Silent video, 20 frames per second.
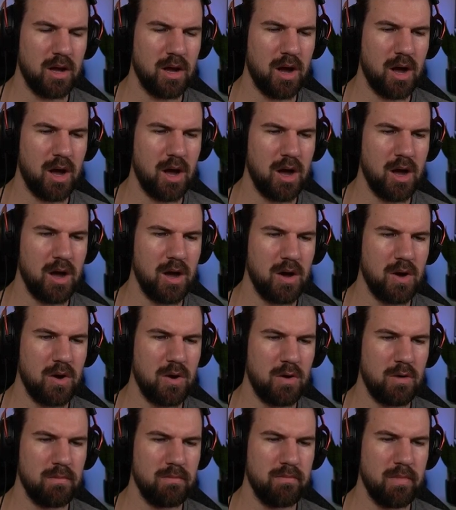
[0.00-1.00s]

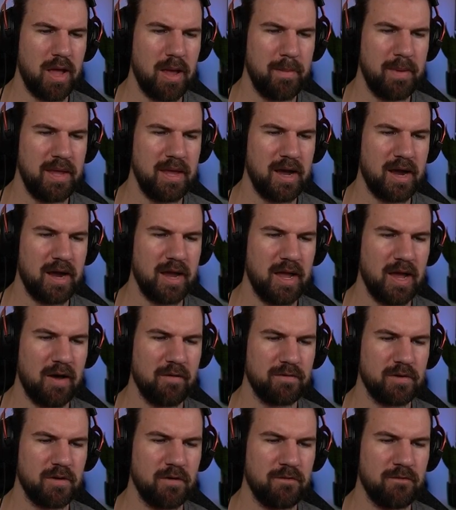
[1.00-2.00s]
Oh, maybe I
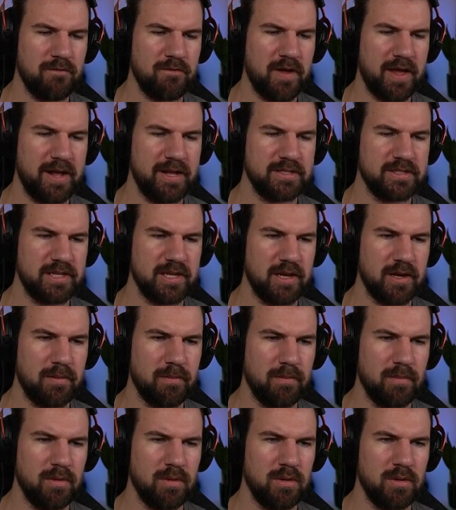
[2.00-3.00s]
have to face
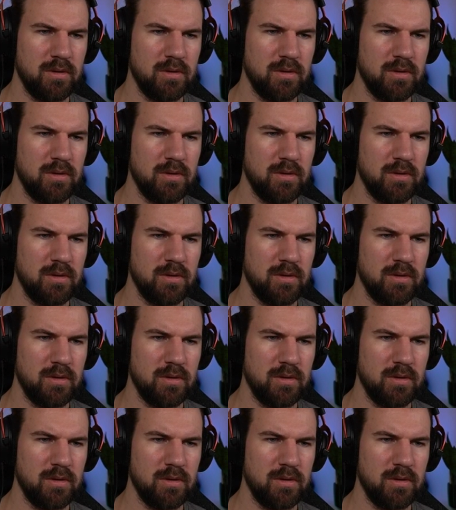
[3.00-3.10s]
him.